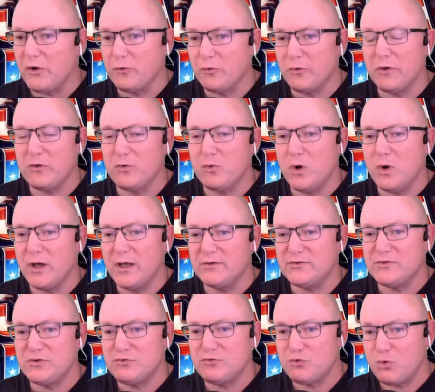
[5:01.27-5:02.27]
or
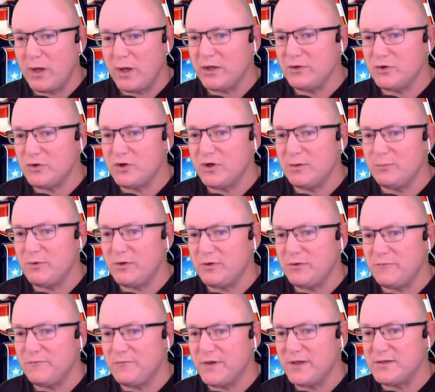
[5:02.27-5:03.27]
otherwise, trying to come to the
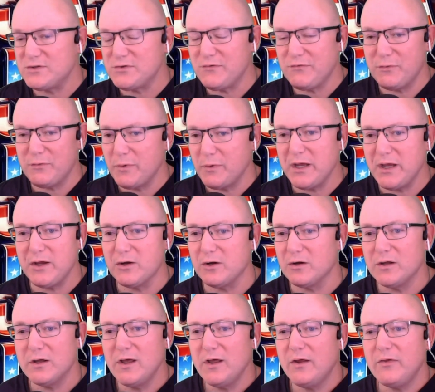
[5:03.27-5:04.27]
defense of the mayor.
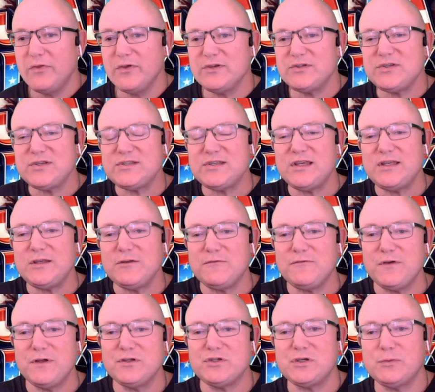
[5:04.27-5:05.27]
This is
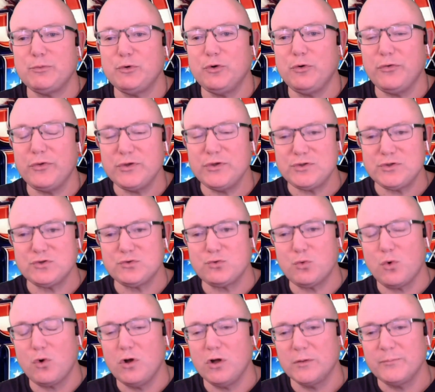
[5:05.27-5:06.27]
indefensible. This is
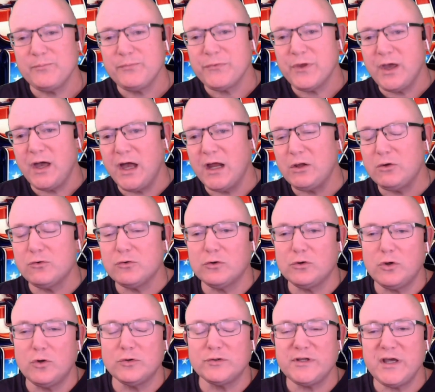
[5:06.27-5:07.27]
wrong. I learned a
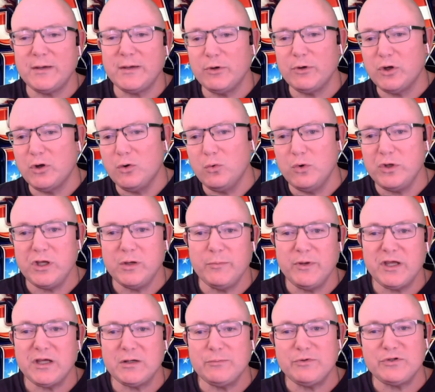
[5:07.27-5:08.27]
long time ago when you
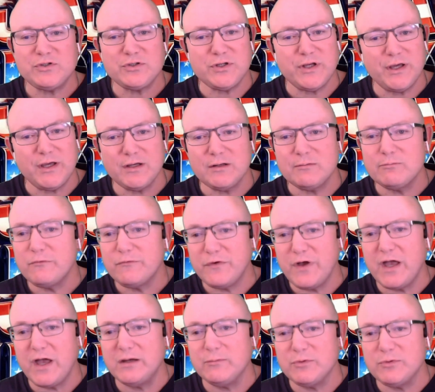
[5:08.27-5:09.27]
make a mistake,
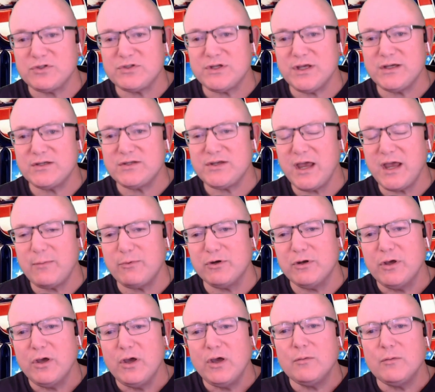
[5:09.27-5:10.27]
fine, mistakes happen,
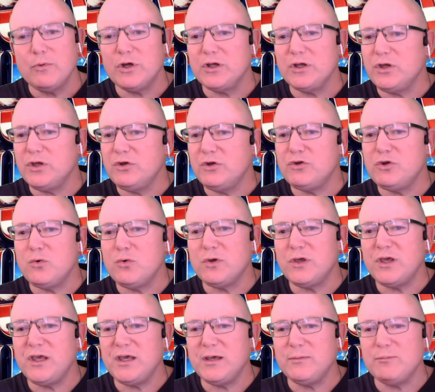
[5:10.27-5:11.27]
but you don't
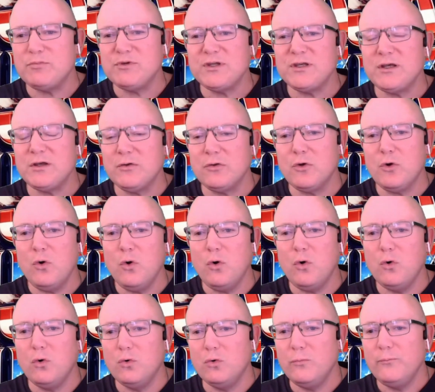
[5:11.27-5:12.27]
keep digging the
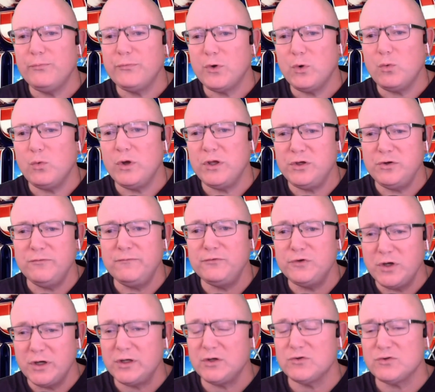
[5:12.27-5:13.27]
hole when you've
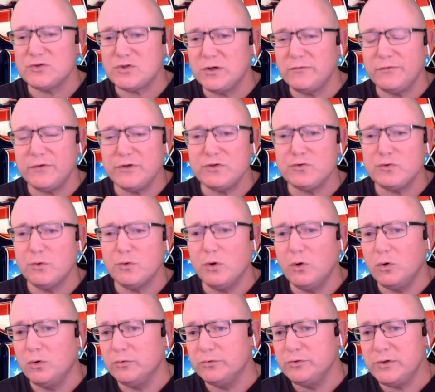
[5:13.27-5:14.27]
dug yourself into a
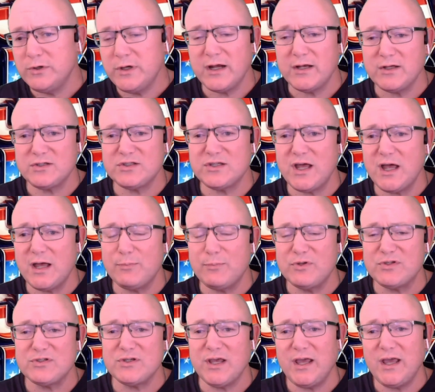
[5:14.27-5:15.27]
hole. You got to stop and
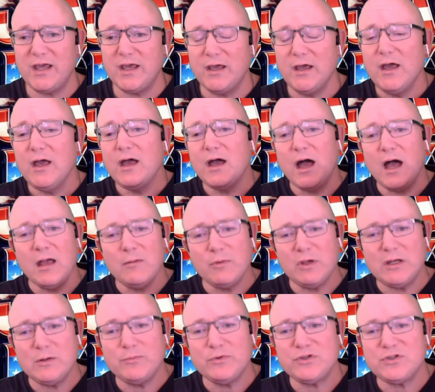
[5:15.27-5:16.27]
say, hey, I
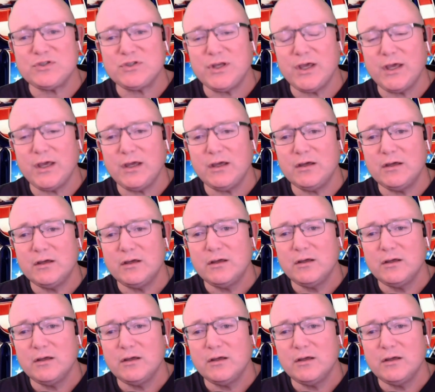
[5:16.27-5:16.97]
made a mistake.